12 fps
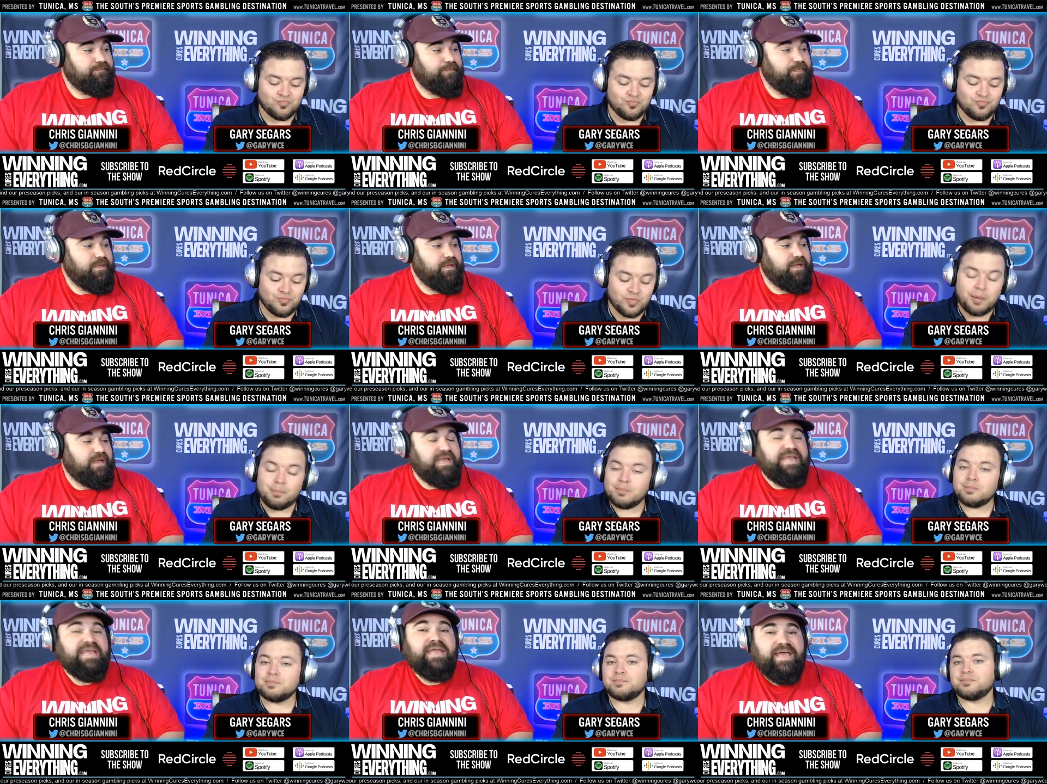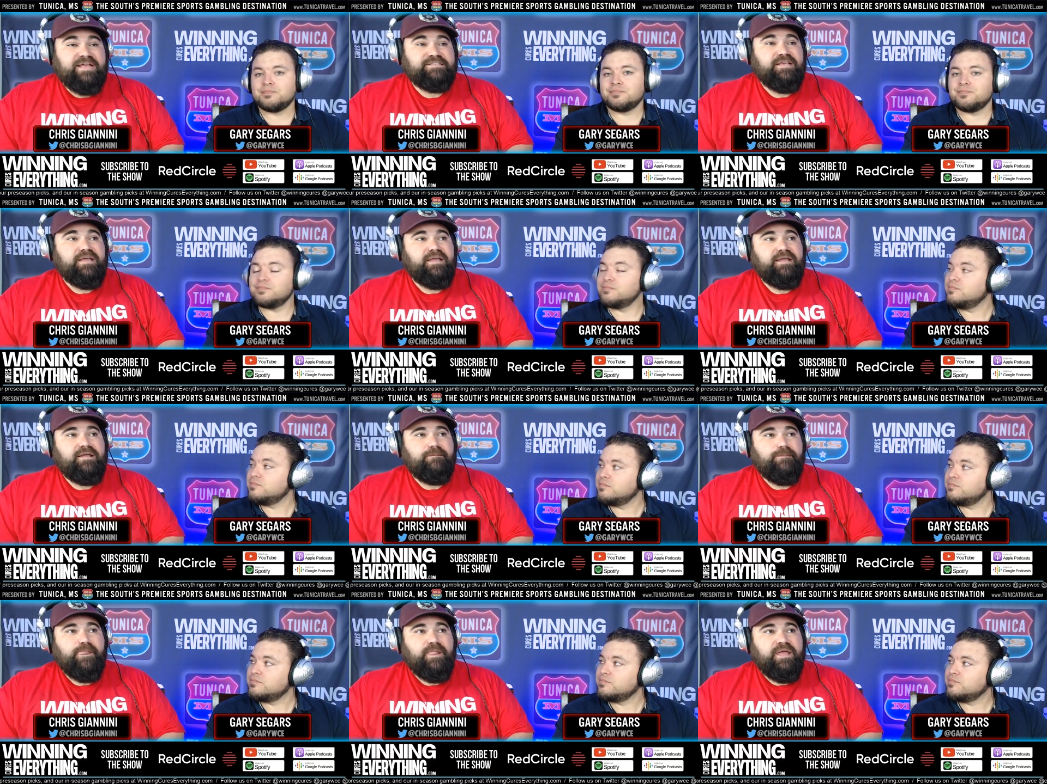Speaker 1: Yeah, he has.
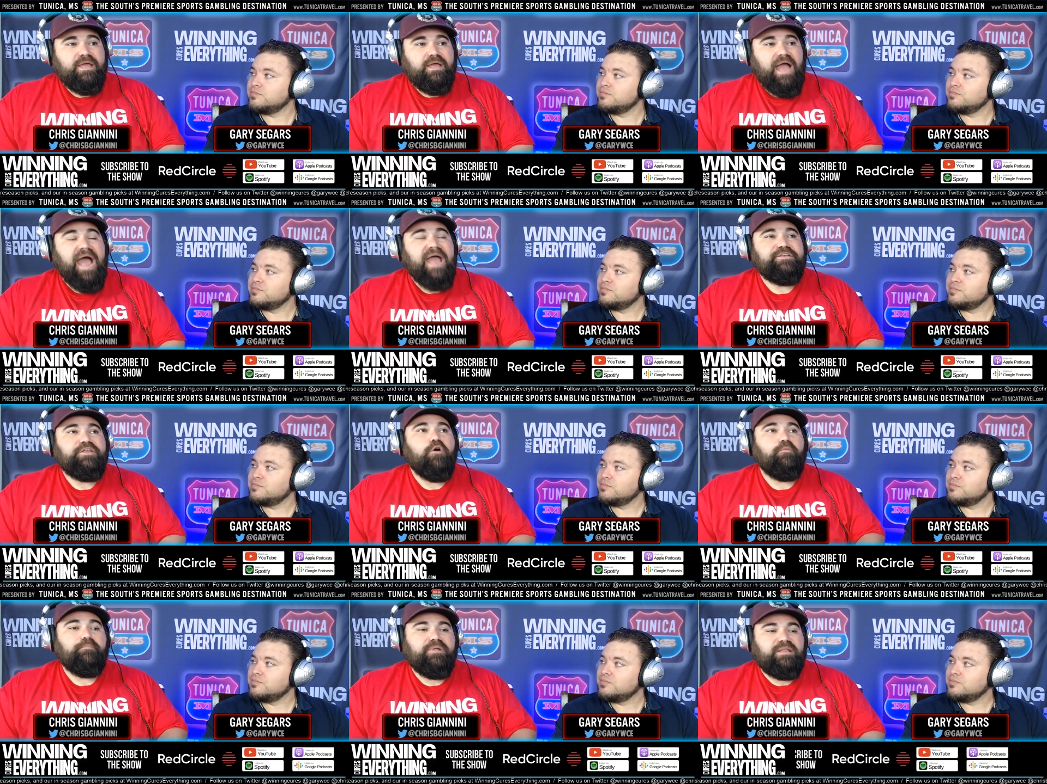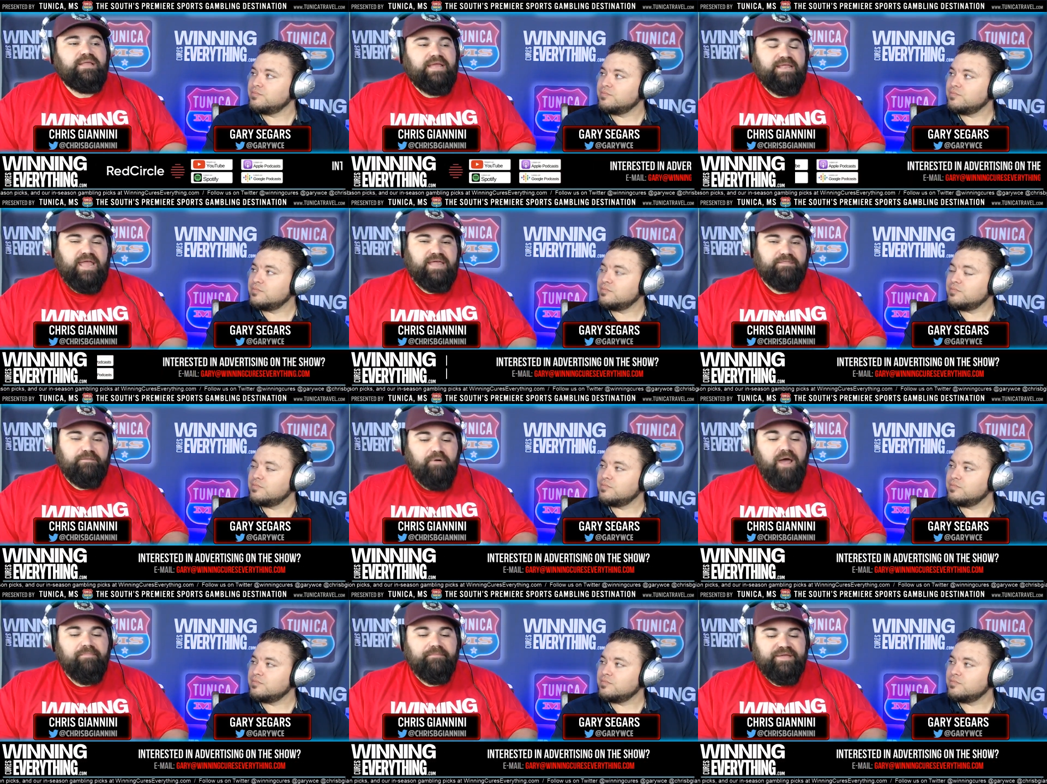I don't believe, and the
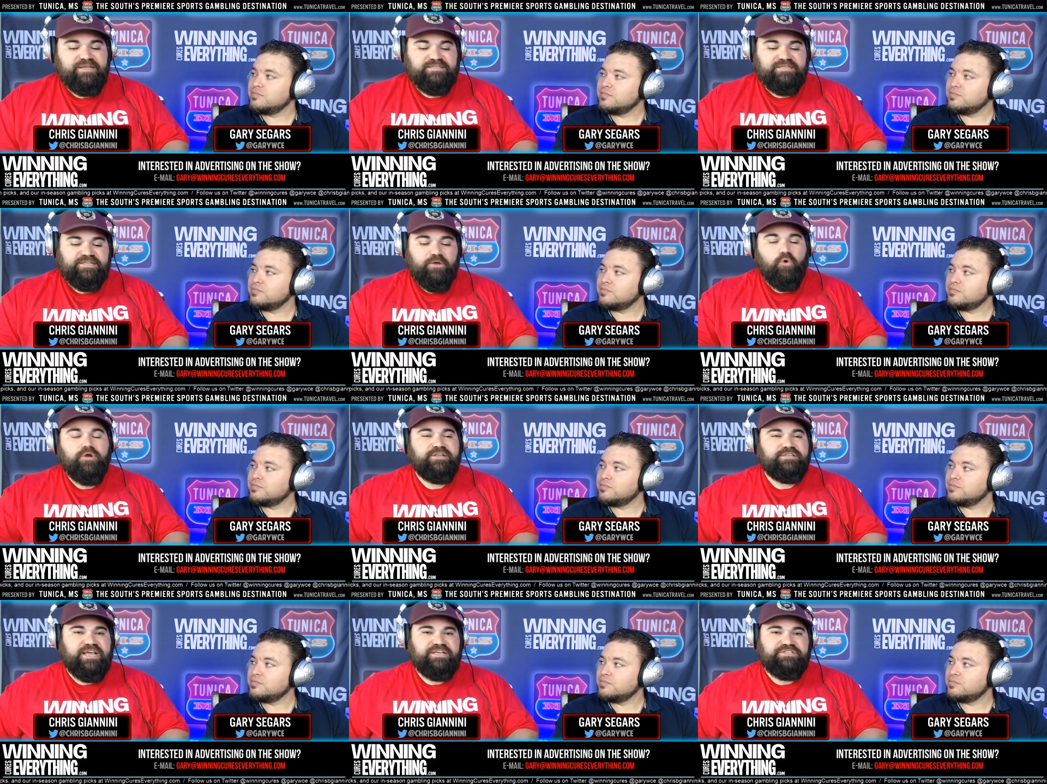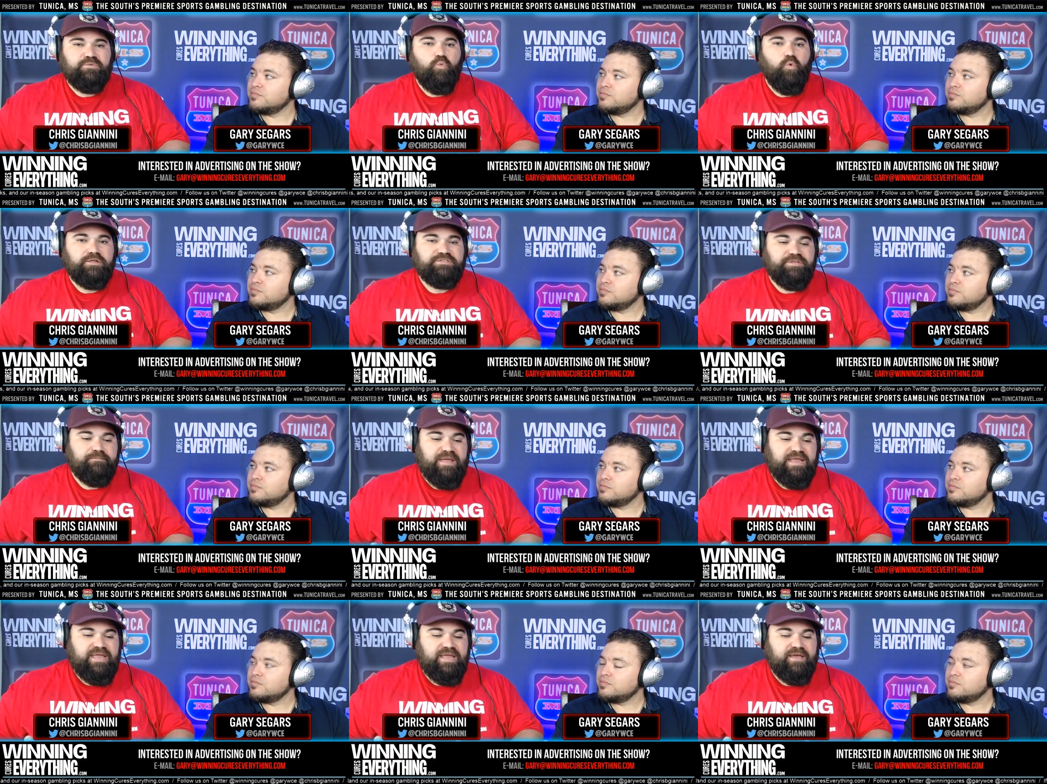problem is the organization wants to
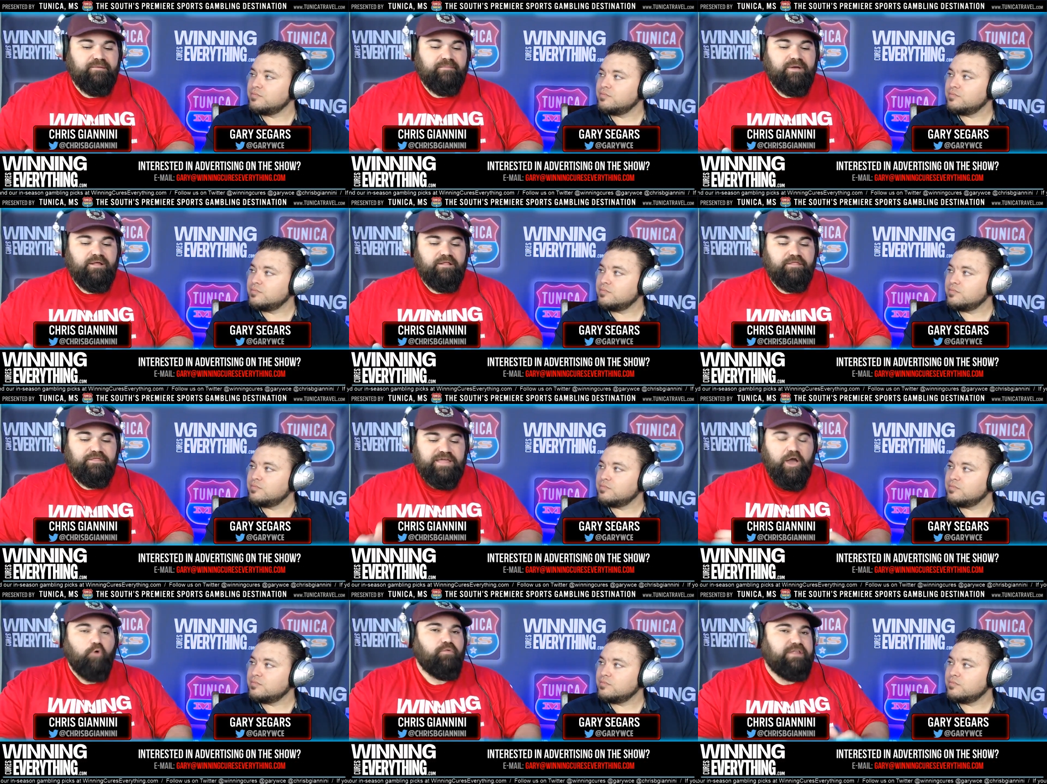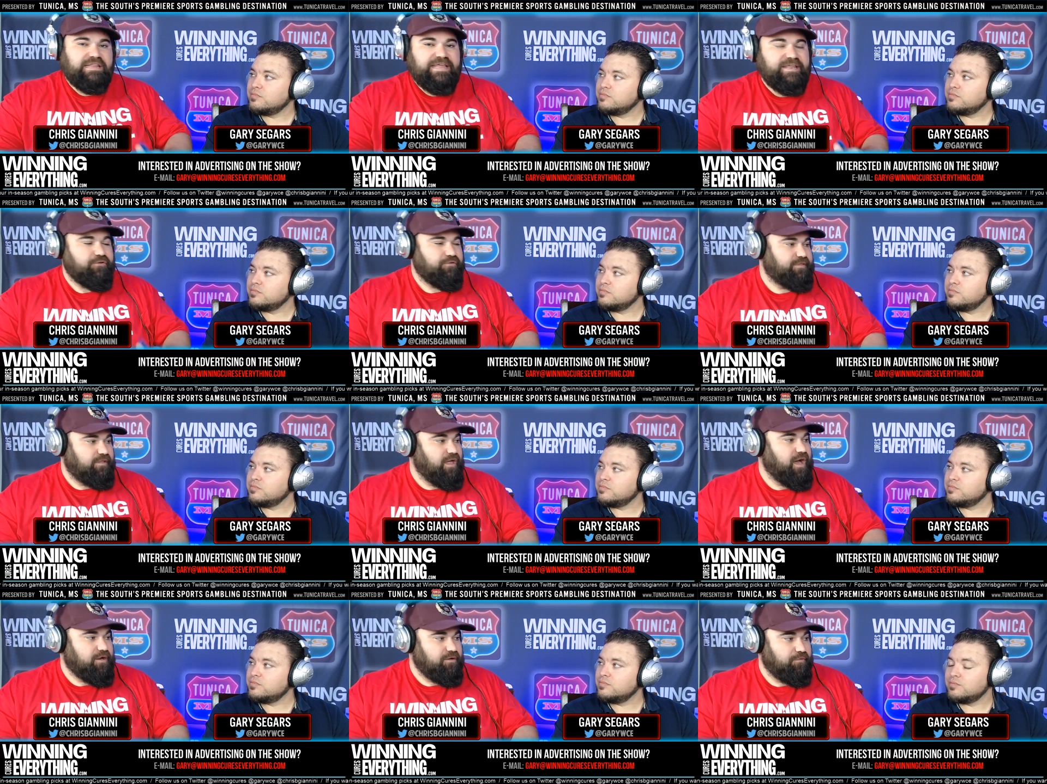make him the only leader in the
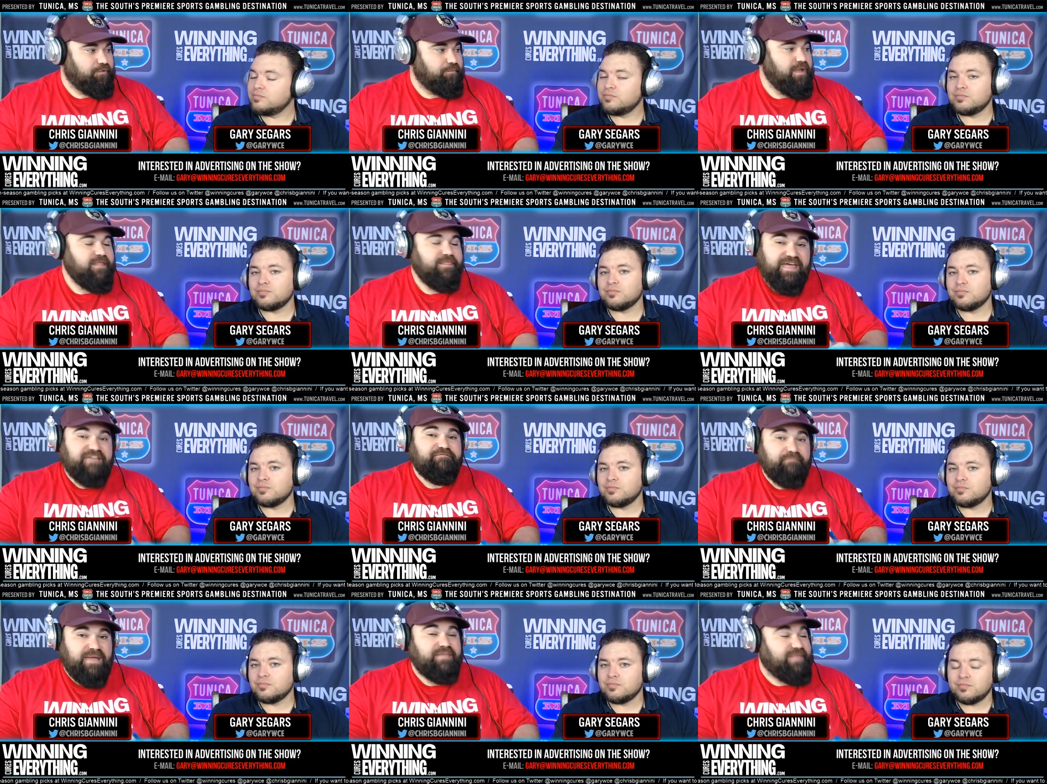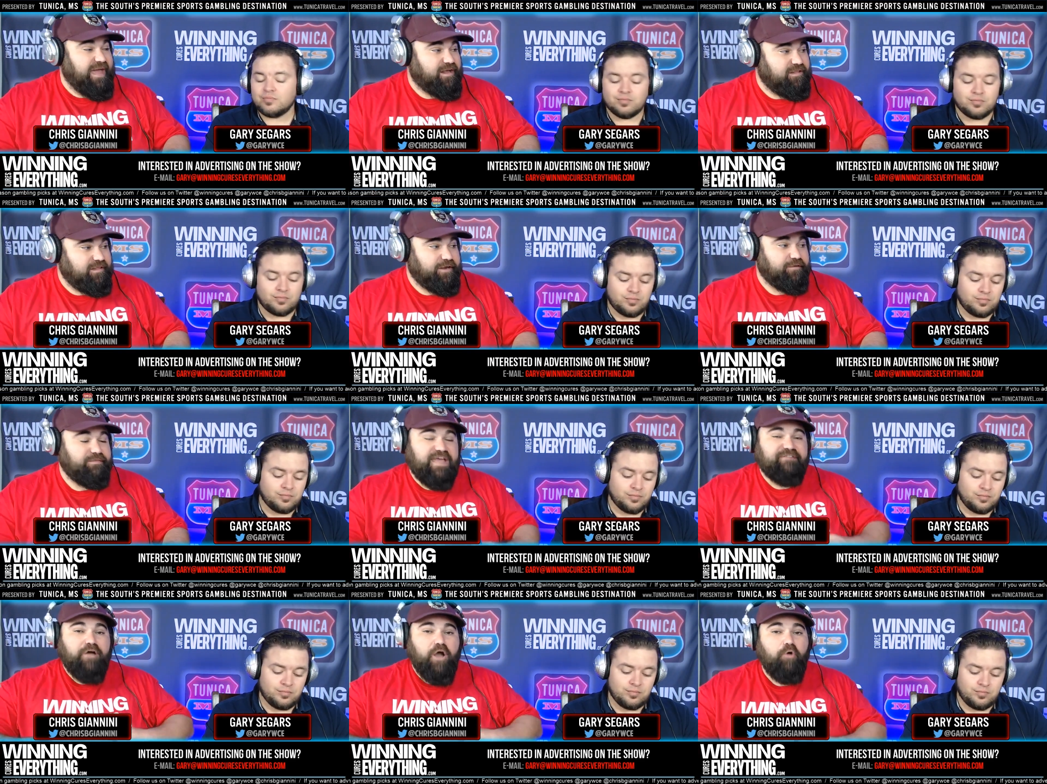locker room. They've made that clear.
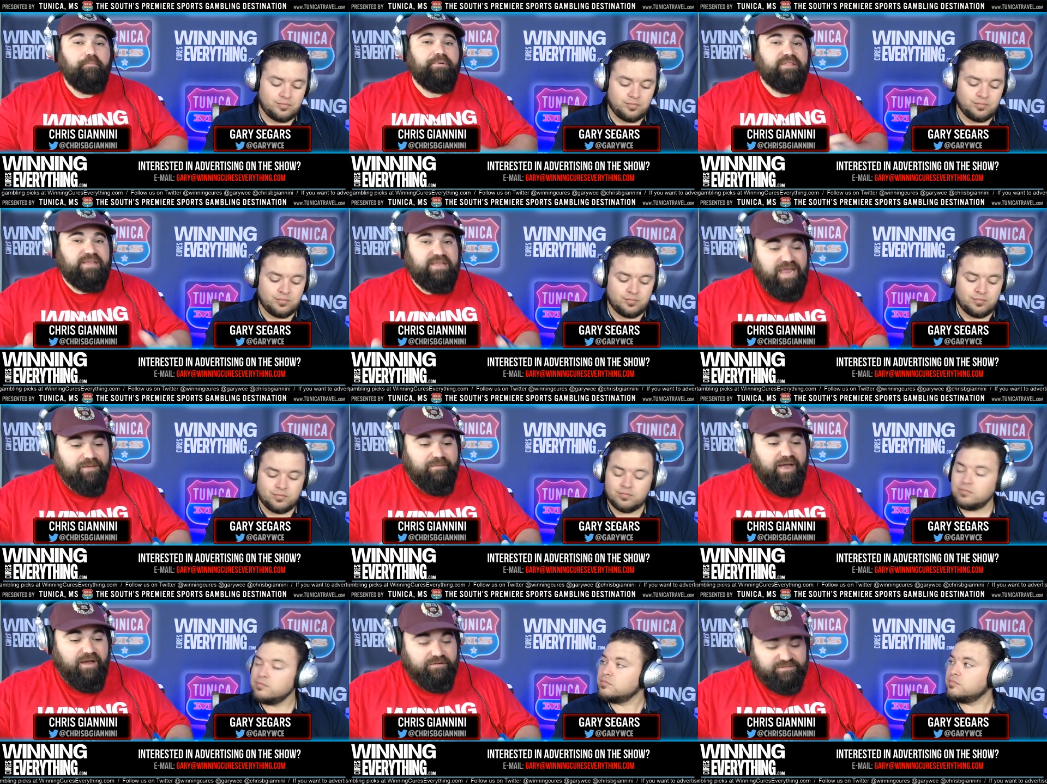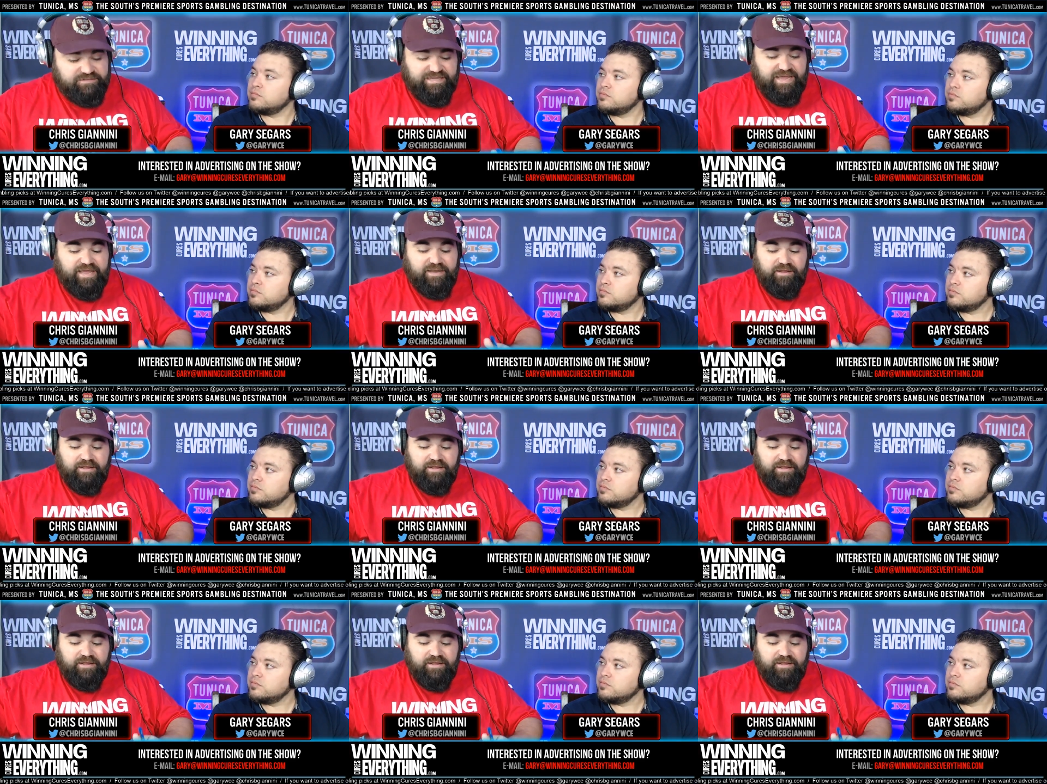They've openly came out and said,